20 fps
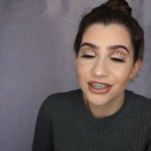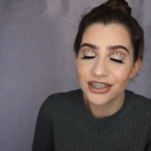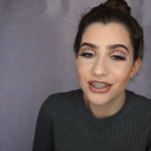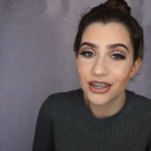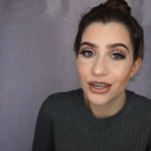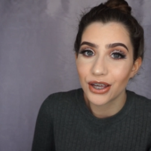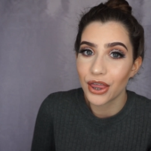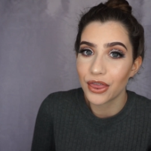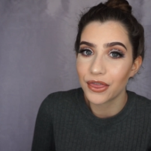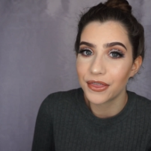
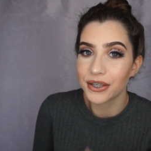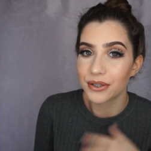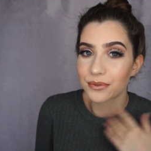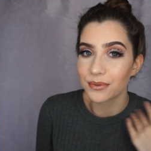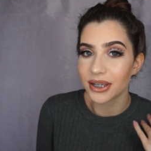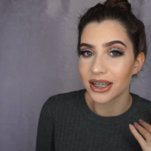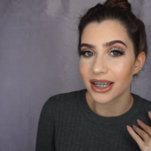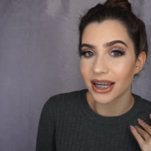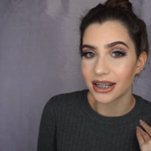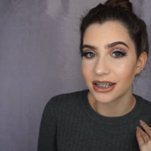so this
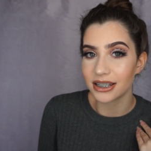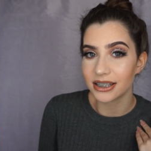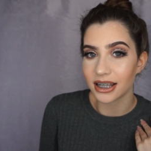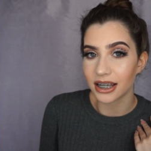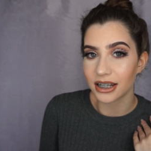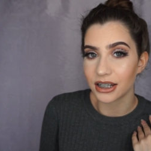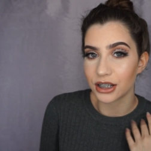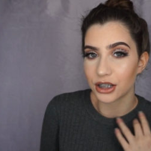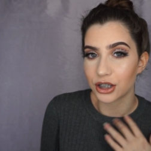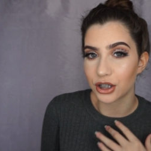week I
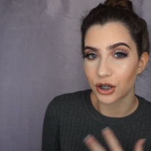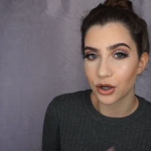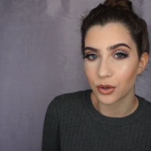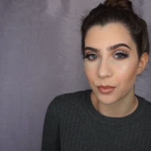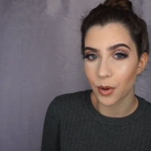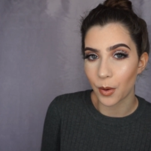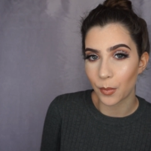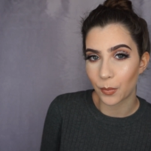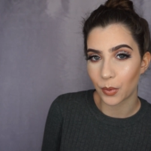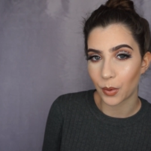decided to come
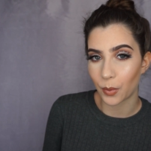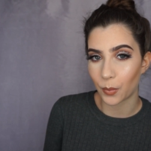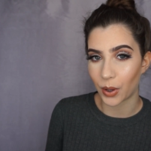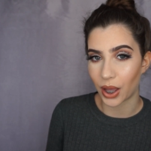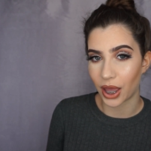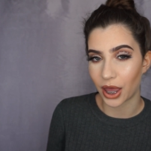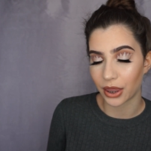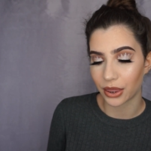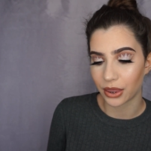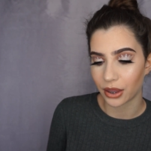up
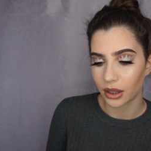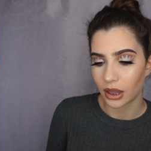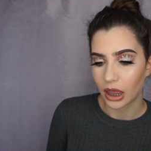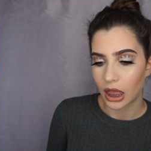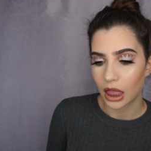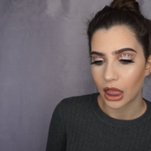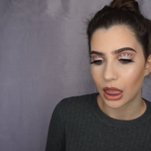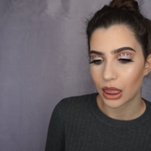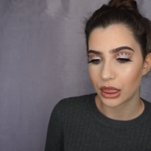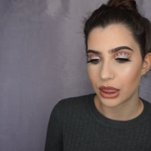with
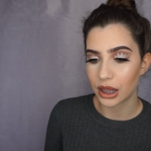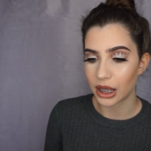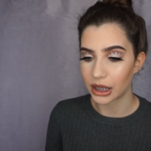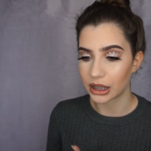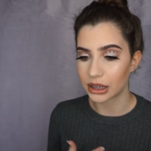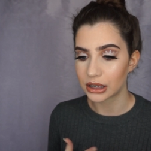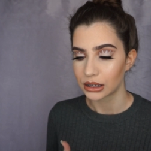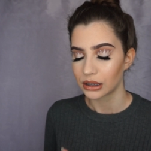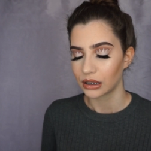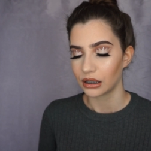
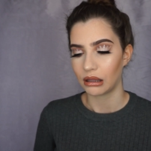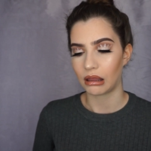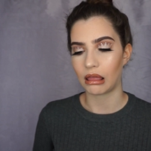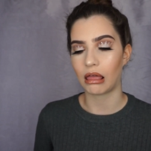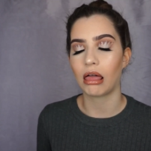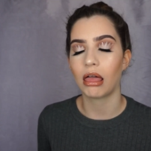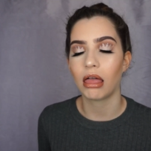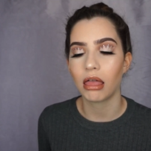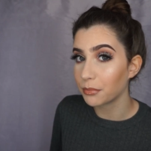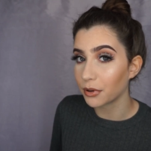this,
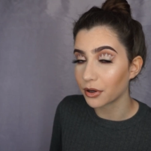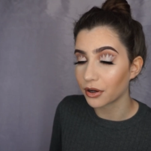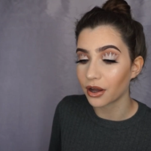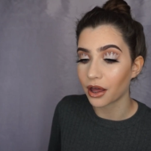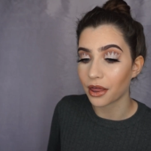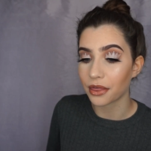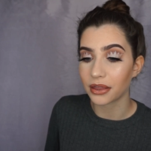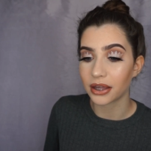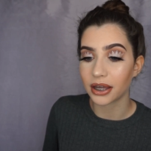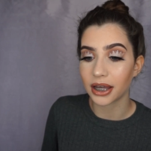but I
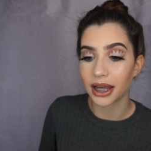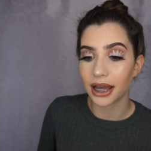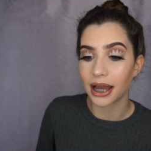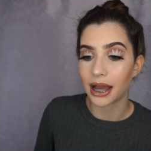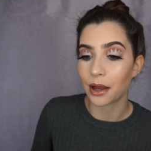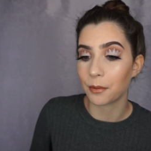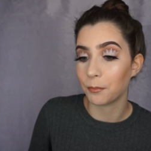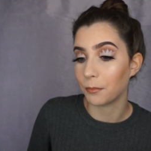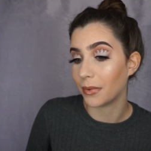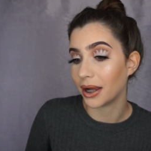think
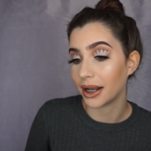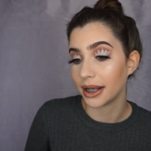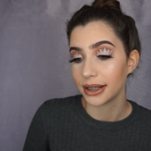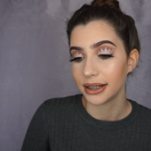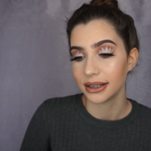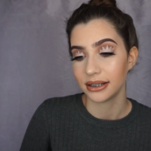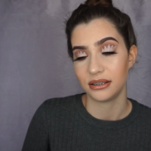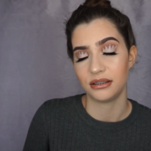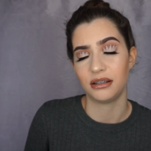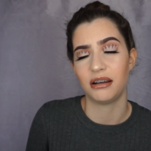I
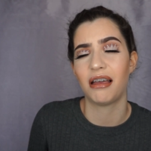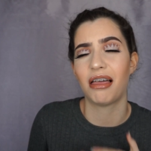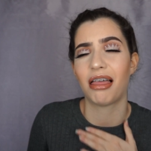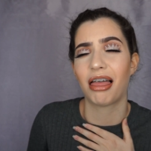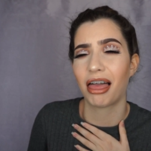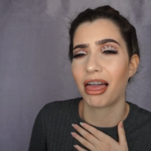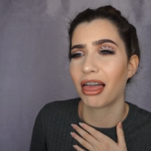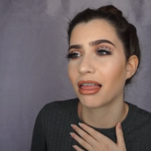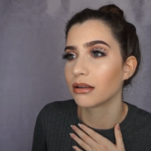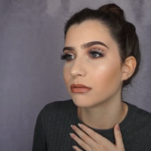might.
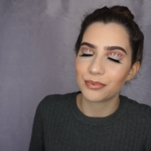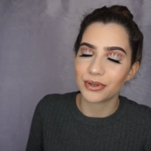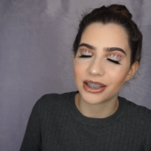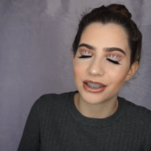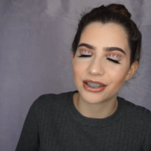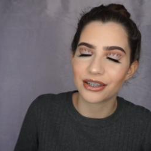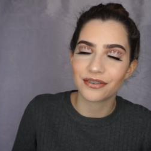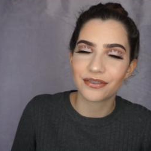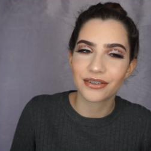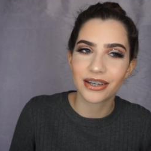Please
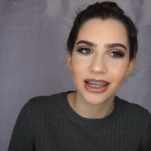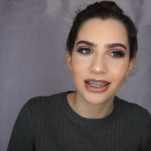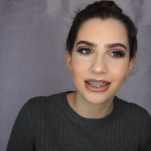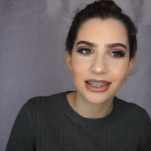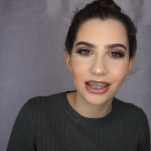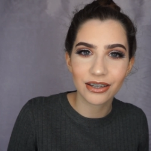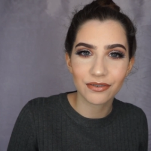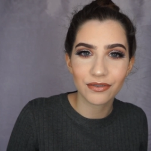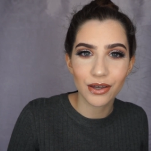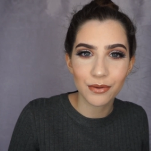don't forget to
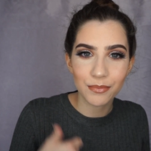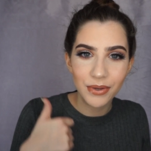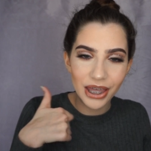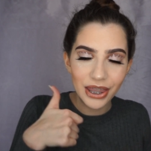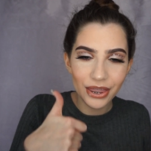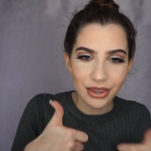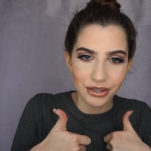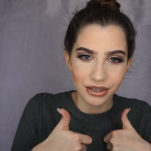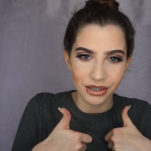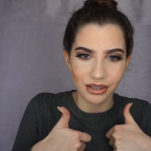give it a big.